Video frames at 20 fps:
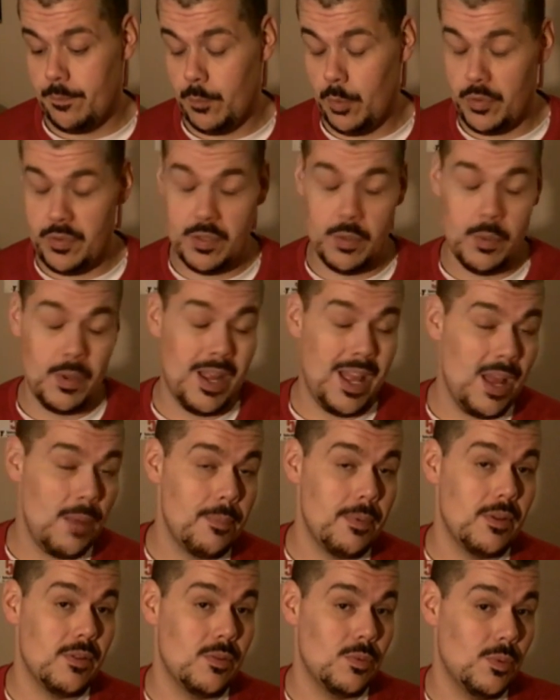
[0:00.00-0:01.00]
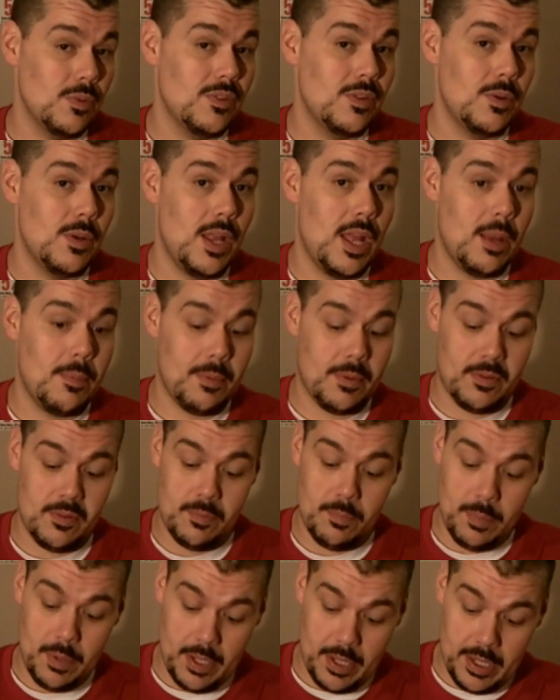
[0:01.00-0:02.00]
we'll see what happens.
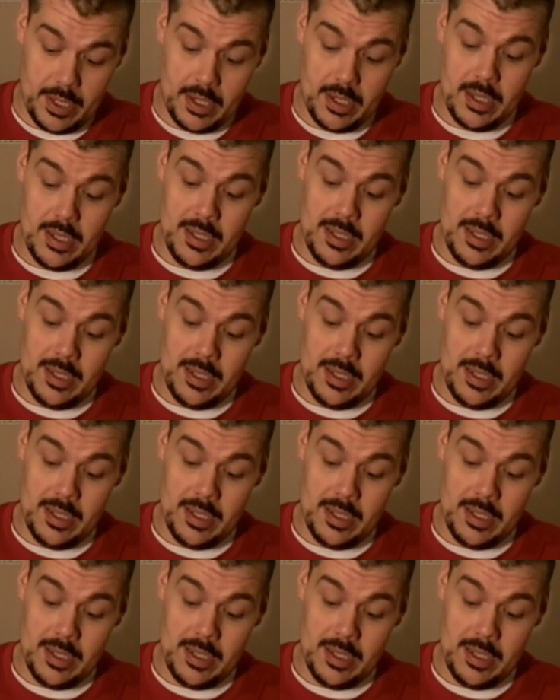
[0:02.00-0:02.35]
But